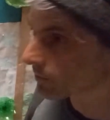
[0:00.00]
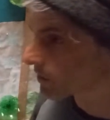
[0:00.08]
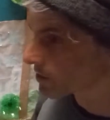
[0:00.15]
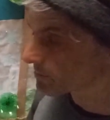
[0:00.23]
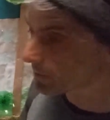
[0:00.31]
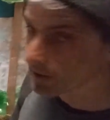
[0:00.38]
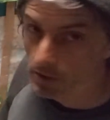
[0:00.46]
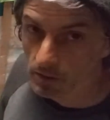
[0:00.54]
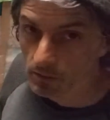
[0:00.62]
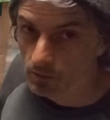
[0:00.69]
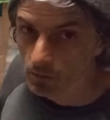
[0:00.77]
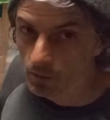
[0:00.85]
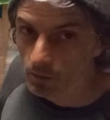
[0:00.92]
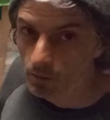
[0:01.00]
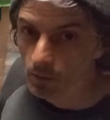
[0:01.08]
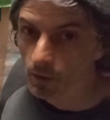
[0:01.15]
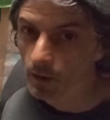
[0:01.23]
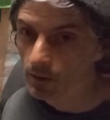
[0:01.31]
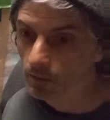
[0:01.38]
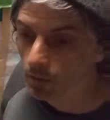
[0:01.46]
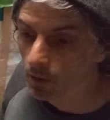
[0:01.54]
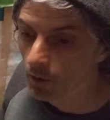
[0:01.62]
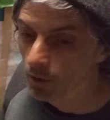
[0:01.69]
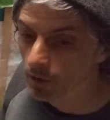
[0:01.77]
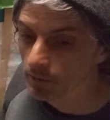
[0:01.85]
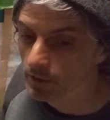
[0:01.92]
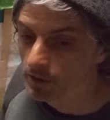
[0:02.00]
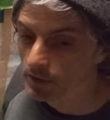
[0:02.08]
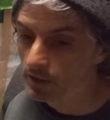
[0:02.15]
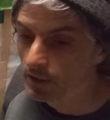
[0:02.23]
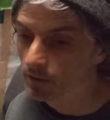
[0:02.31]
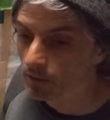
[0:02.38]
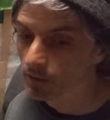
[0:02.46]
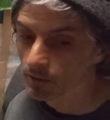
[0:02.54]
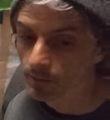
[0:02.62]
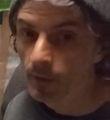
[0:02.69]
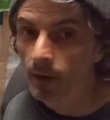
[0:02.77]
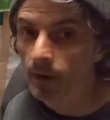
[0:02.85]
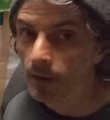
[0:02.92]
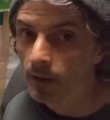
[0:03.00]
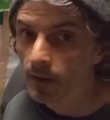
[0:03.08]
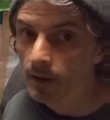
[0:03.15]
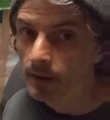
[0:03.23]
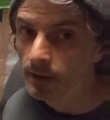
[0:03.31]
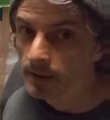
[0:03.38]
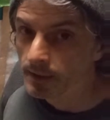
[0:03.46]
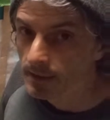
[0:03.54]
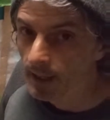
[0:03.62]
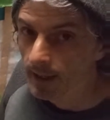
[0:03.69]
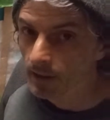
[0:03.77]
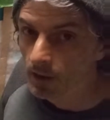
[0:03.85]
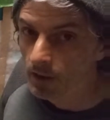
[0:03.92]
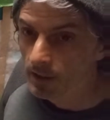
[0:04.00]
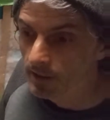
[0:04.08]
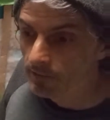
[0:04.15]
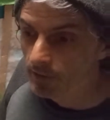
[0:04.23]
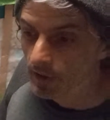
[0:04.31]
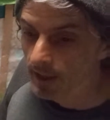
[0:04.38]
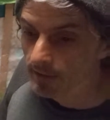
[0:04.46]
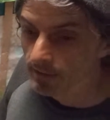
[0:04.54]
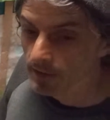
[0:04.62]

GarageBand to record music or dialogue if you have